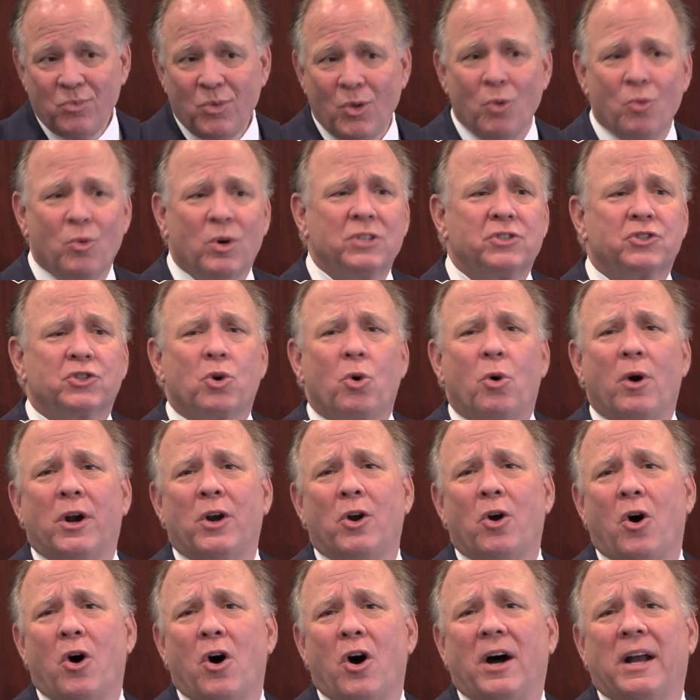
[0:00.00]
what's going
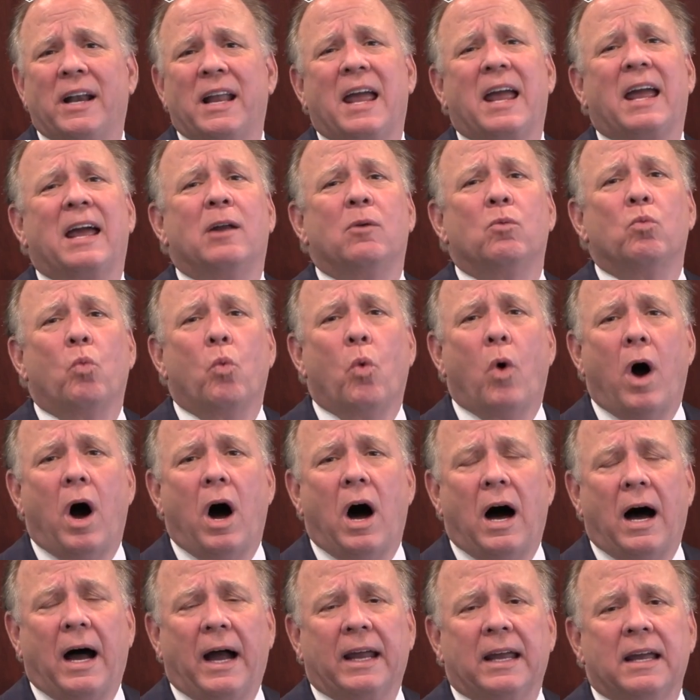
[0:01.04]
on and
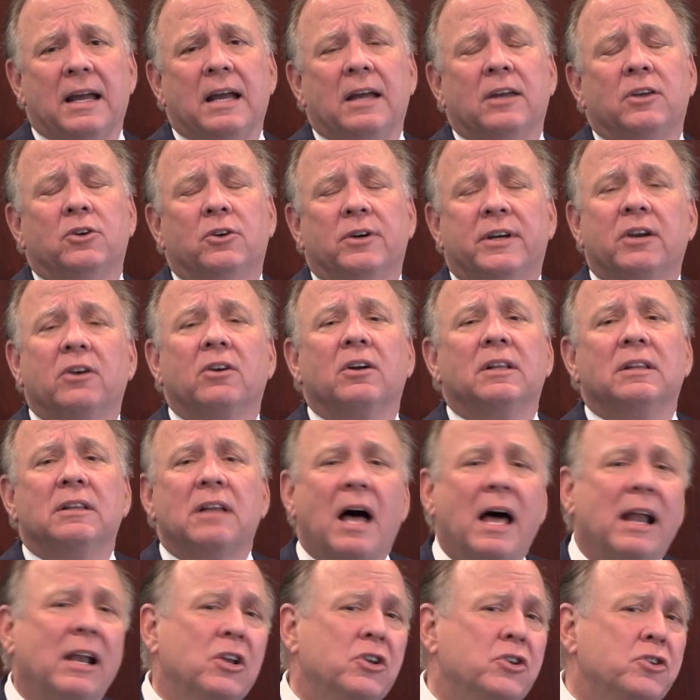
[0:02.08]
why. You'll hear a
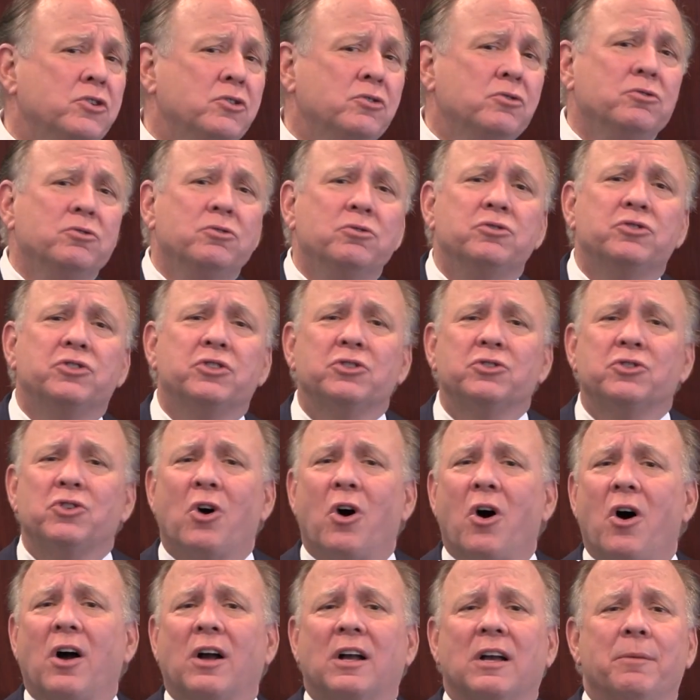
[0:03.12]
lot of news and
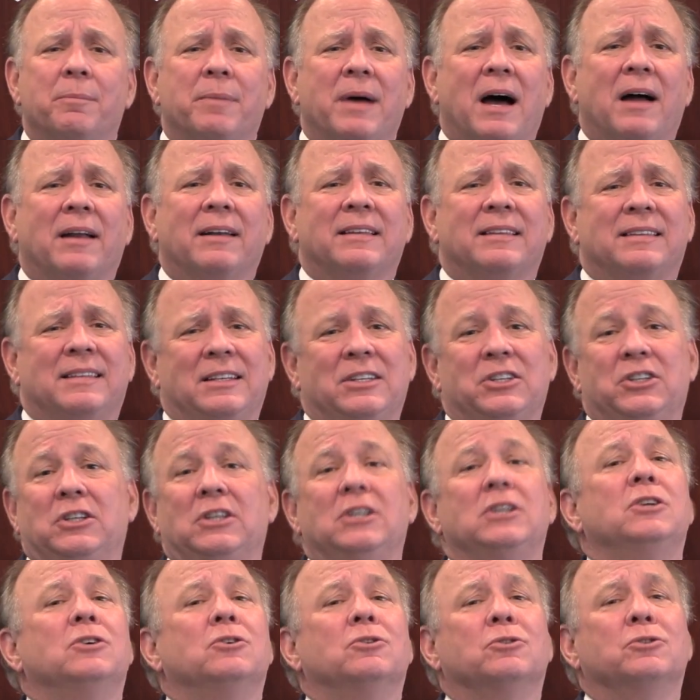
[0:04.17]
talk about the
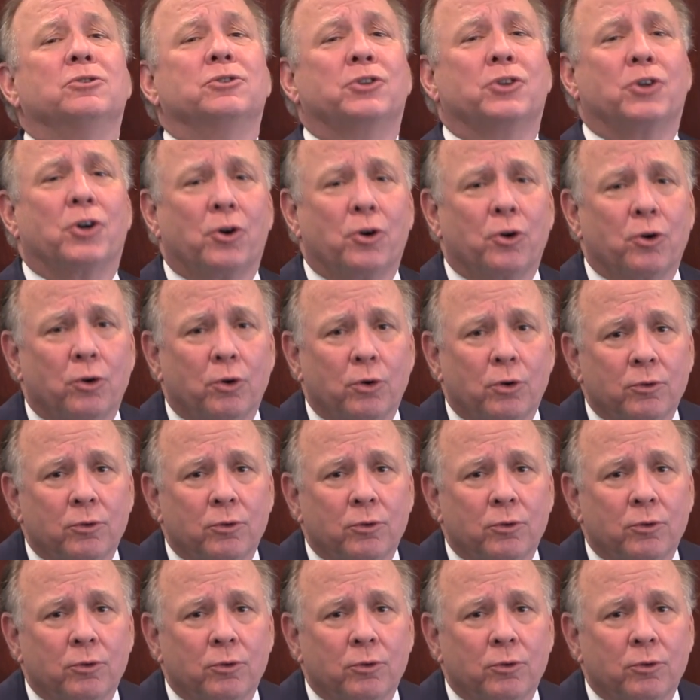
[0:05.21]
yield curve.